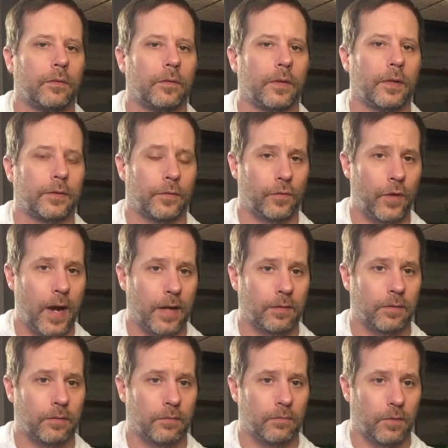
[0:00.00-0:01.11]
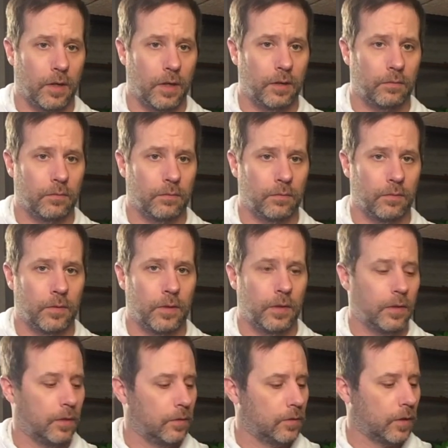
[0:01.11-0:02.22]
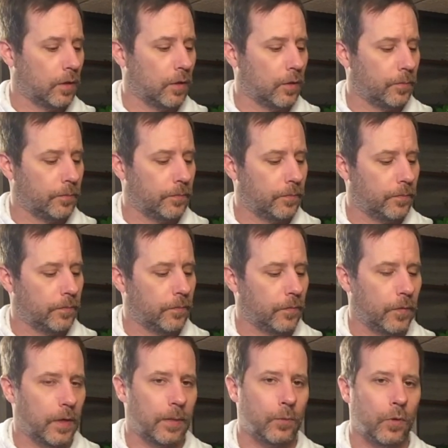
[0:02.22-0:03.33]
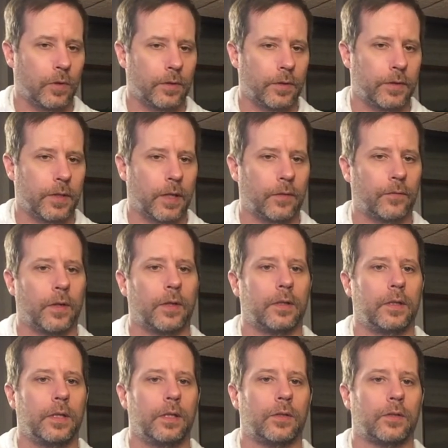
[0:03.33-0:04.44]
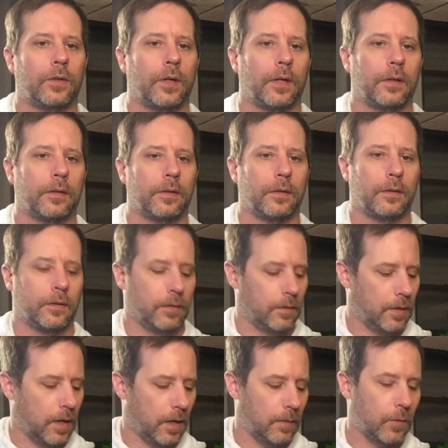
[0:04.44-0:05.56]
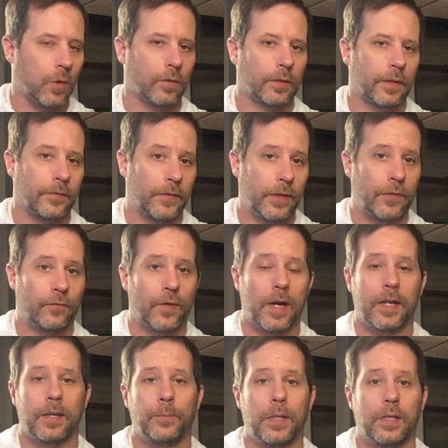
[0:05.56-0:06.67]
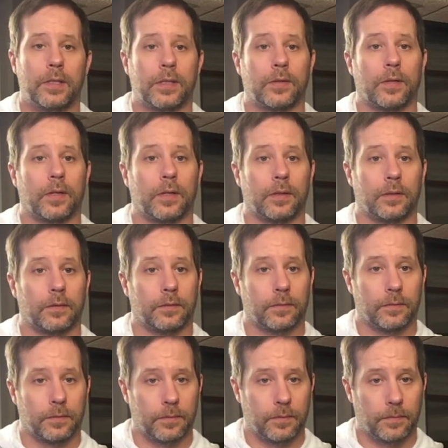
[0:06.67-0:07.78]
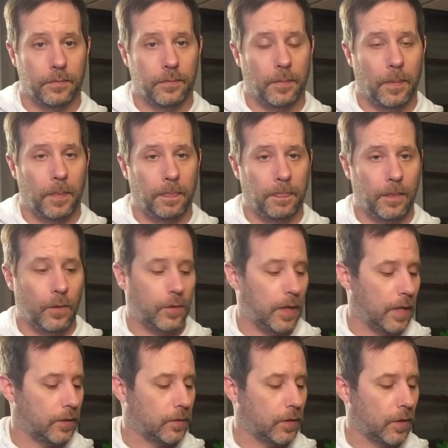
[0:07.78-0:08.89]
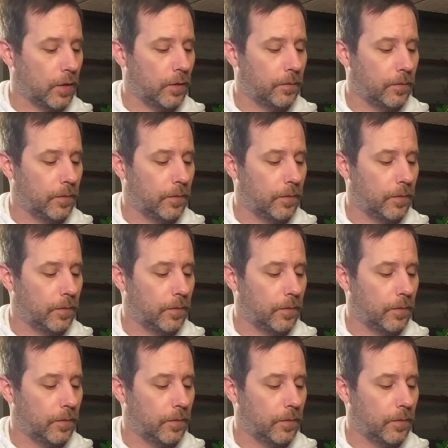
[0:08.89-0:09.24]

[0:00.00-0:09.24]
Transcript: as a fret, right? So then I'm going to the second fret of the D string, and I'm going to the fifth fret of the B string. Okay, so